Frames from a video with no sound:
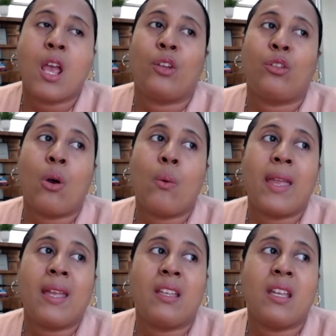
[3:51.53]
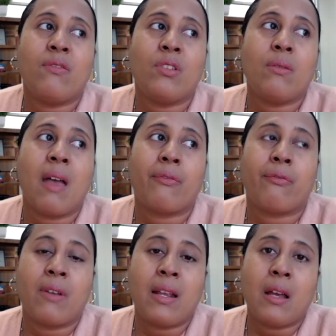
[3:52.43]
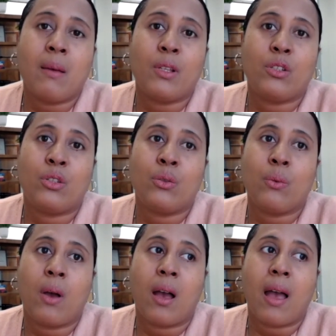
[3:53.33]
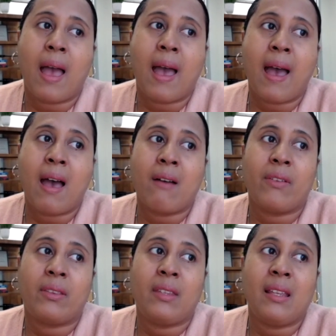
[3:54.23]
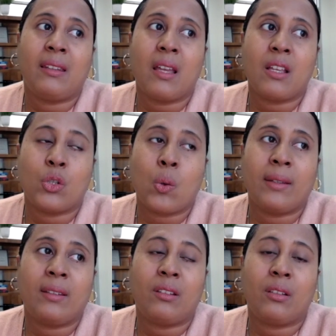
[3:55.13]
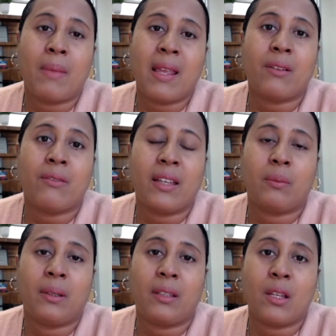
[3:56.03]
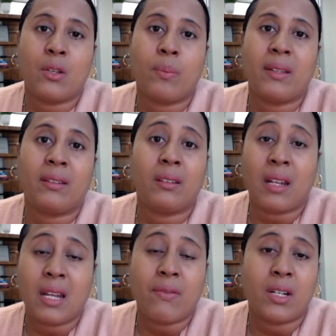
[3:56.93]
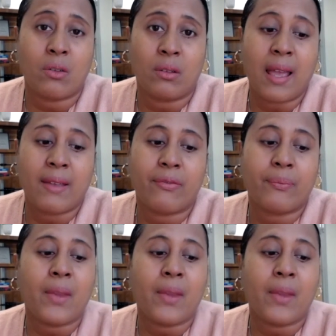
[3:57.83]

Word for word: So it gives you that freedom to have these choices to make investments in your business and even in your life.